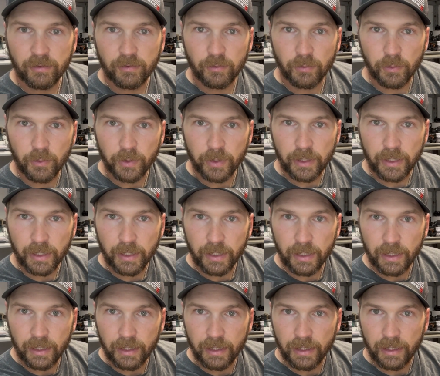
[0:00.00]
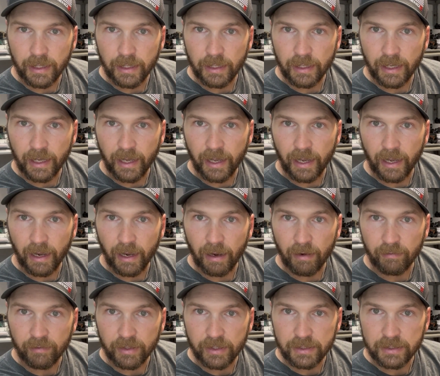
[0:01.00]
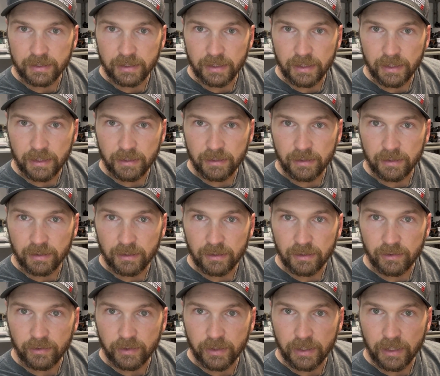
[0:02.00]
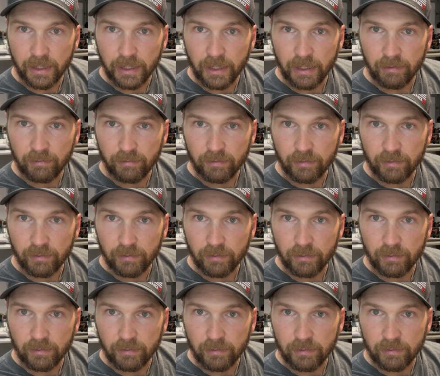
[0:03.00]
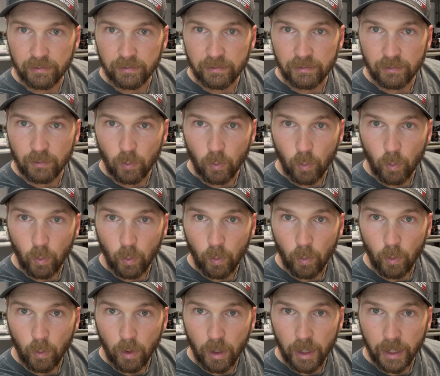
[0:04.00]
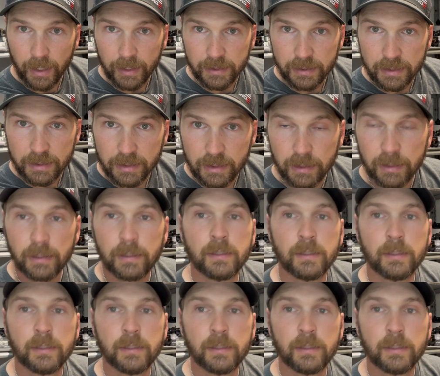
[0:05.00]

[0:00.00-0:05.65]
3.5. Can you see it? 3.5. What?